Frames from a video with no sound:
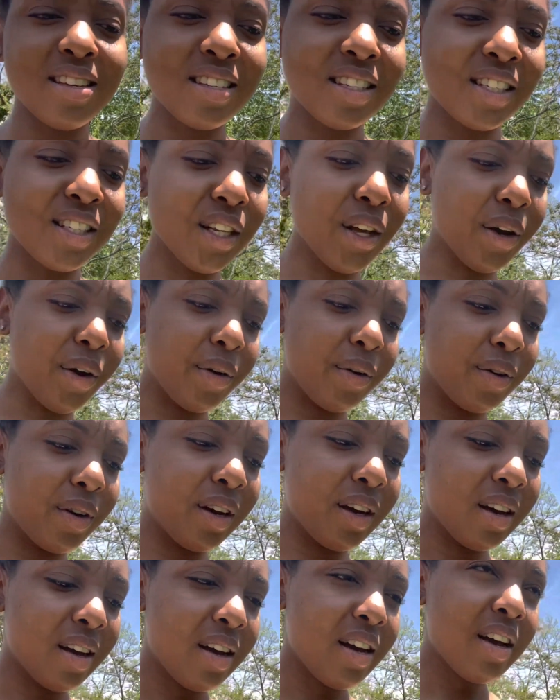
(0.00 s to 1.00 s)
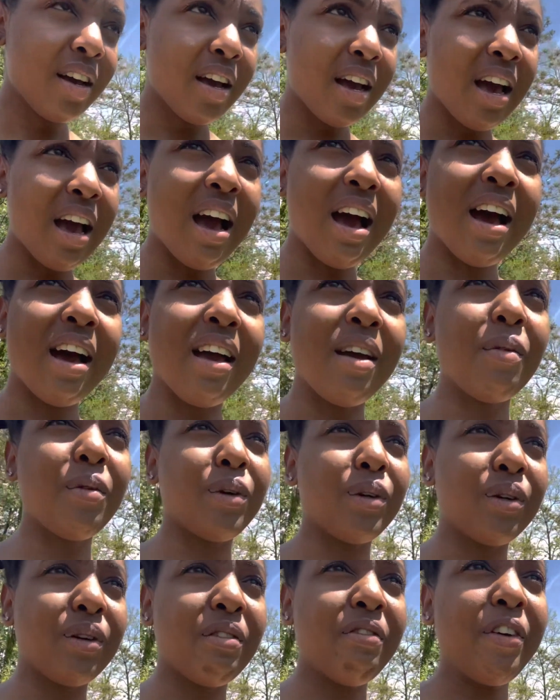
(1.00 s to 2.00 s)
so I
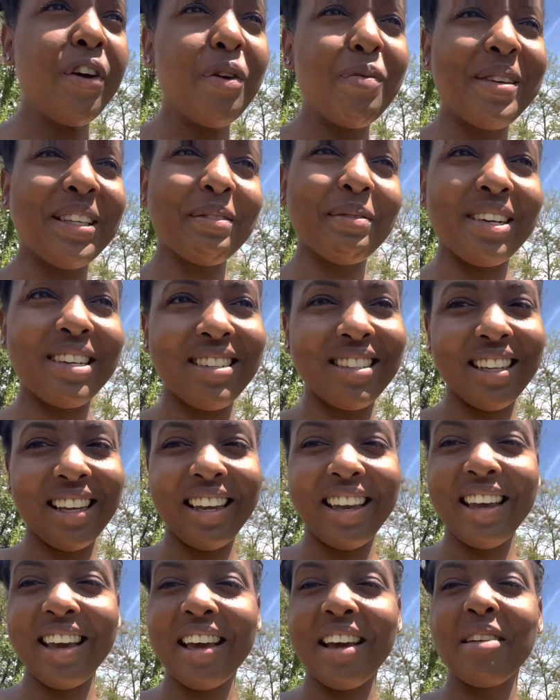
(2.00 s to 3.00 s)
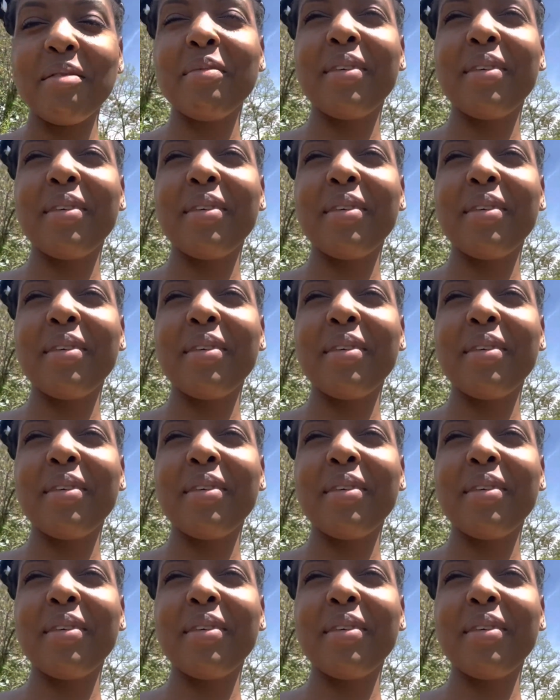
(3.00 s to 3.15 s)
will film as much as I can,